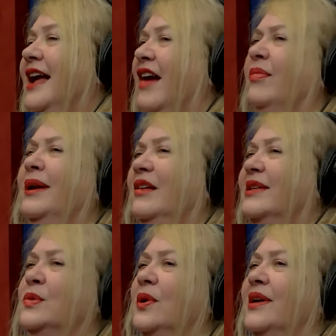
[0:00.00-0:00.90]
Everybody
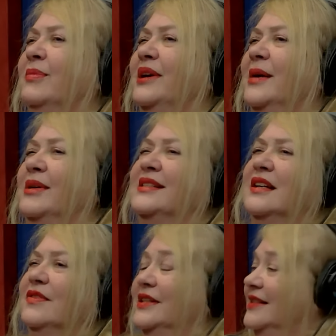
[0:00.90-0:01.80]
always wanted to buy my
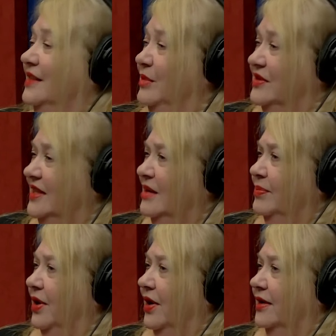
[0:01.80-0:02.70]
stuff that's in the museum
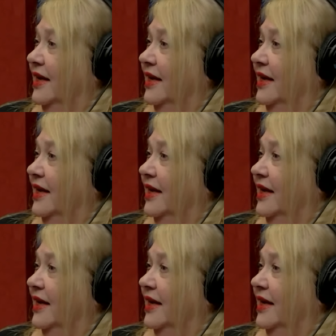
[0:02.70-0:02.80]
part,